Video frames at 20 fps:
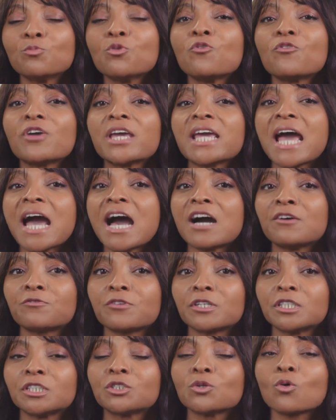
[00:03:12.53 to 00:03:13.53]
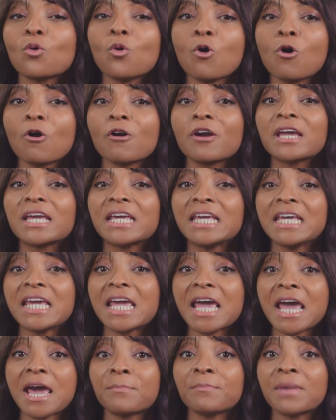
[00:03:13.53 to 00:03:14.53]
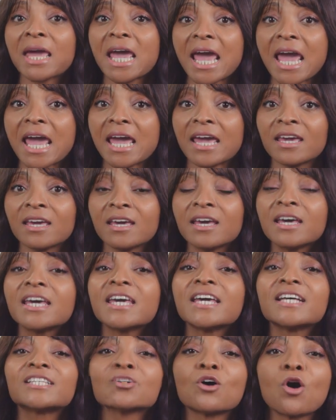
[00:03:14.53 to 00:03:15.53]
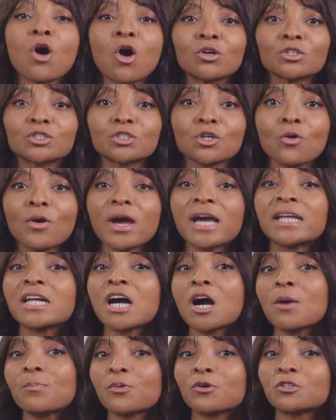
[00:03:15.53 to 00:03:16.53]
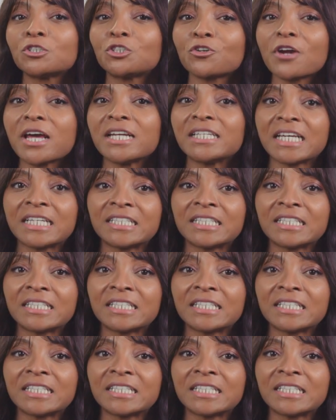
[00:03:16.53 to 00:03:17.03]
moving average, or EMA, is also an upper trend